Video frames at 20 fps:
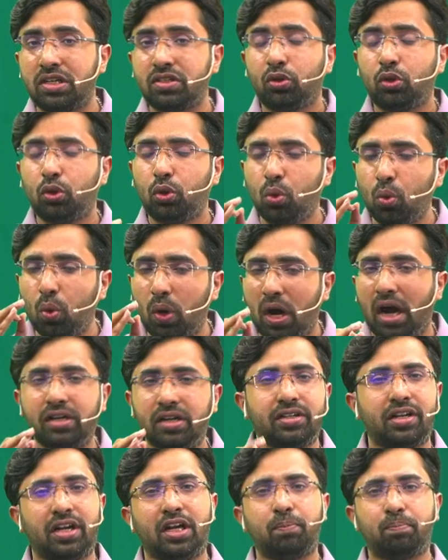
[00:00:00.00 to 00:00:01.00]

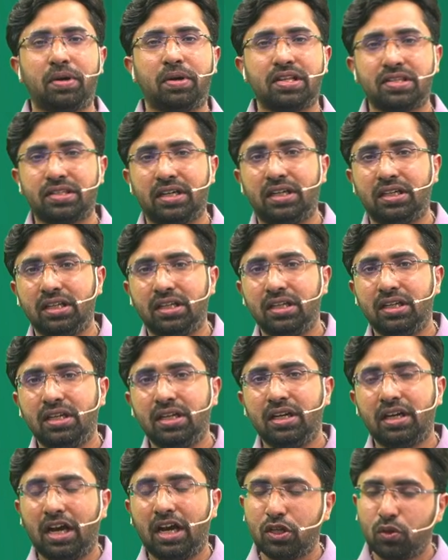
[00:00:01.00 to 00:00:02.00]
200%,
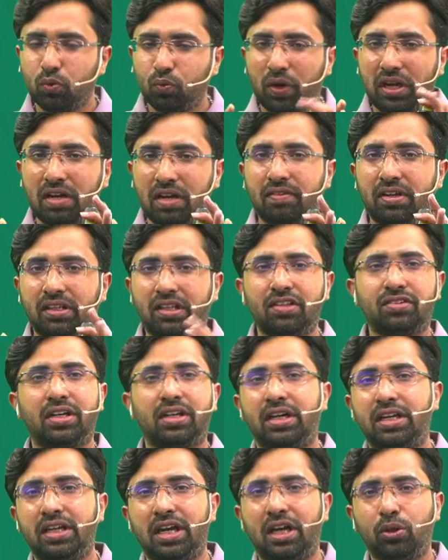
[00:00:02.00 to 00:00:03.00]
guys, whenever they study
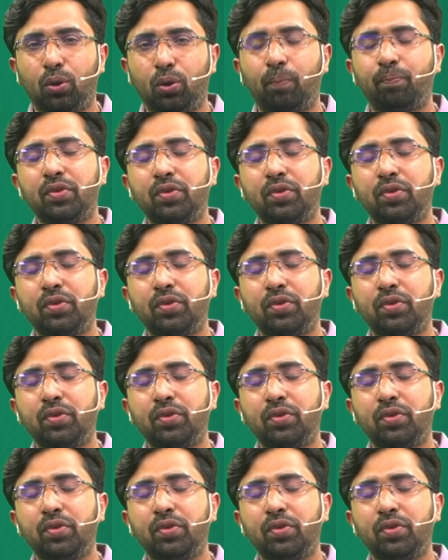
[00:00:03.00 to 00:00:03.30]
at home.